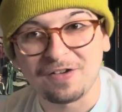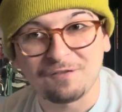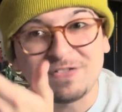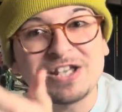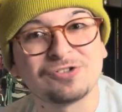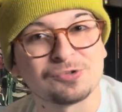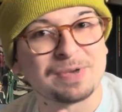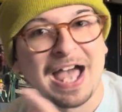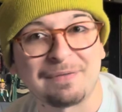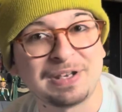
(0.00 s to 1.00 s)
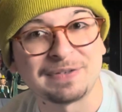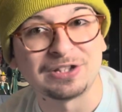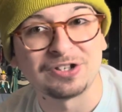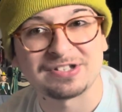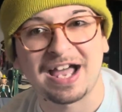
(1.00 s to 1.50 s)
features we haven't even
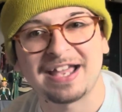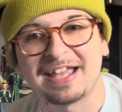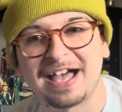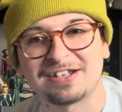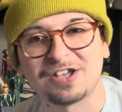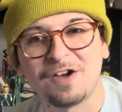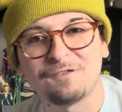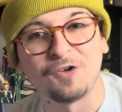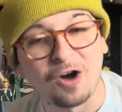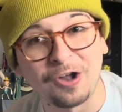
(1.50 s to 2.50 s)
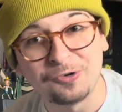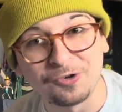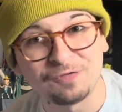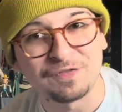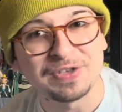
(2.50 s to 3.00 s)
looked at yet for under
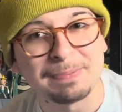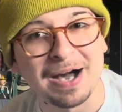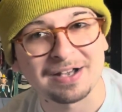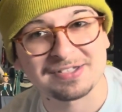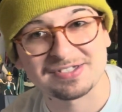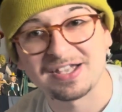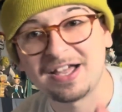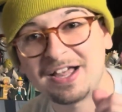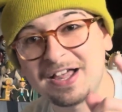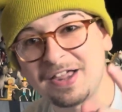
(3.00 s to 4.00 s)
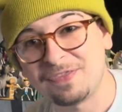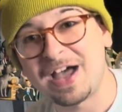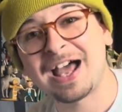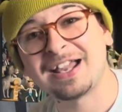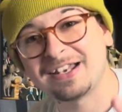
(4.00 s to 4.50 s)
$50.
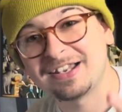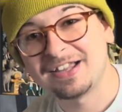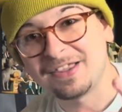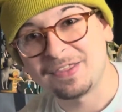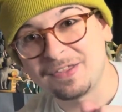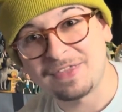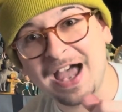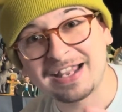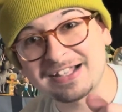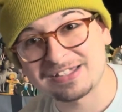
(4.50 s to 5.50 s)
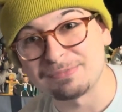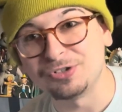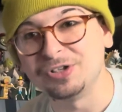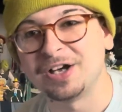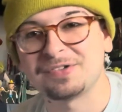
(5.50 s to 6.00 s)
That gets some
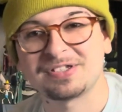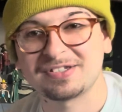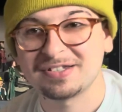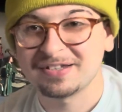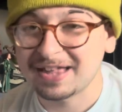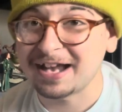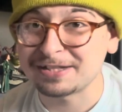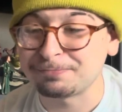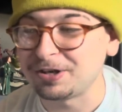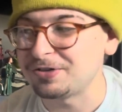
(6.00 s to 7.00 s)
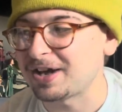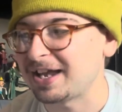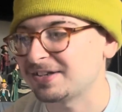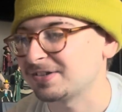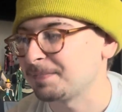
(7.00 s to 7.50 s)
kudos. That is pretty
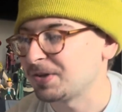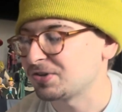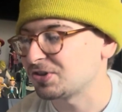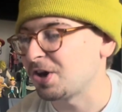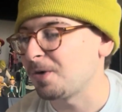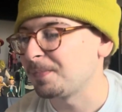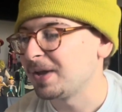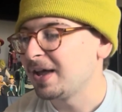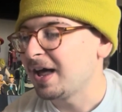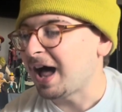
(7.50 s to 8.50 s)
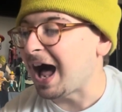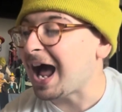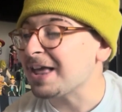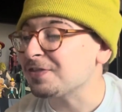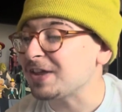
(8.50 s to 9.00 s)
great. So,
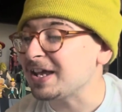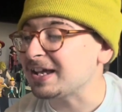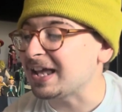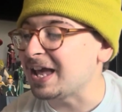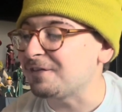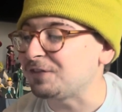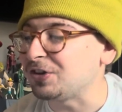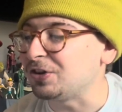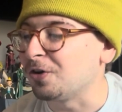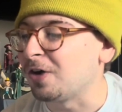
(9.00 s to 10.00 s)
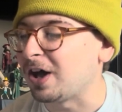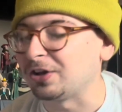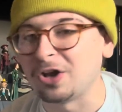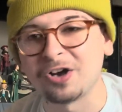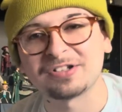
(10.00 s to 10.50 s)
I think if you're a
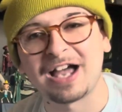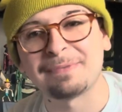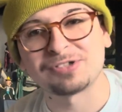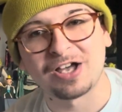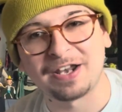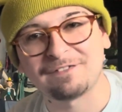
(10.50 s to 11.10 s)
longtime Sonic